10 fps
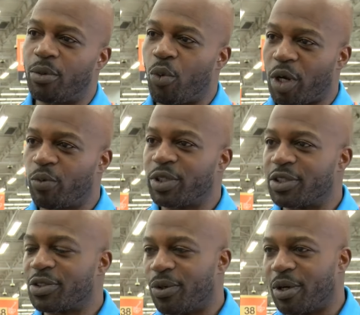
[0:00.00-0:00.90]
and work with
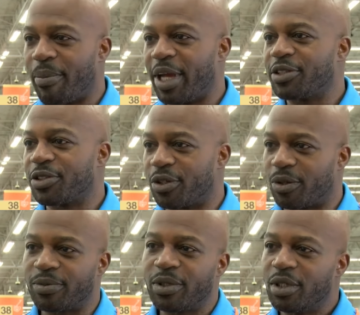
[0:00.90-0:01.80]
the store to make
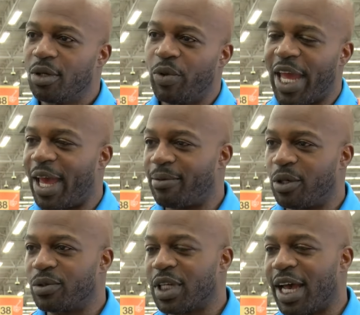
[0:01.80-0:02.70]
sure we have
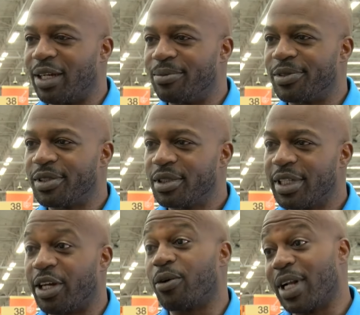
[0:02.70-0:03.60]
those items
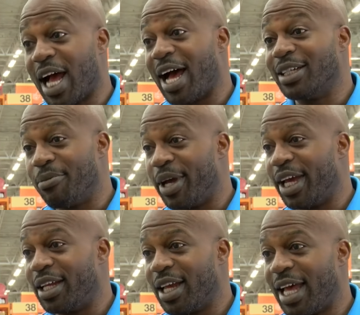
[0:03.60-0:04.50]
that are in high
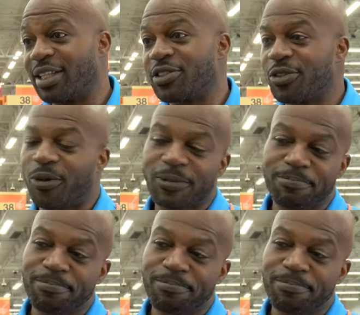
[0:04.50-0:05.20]
demand at the store.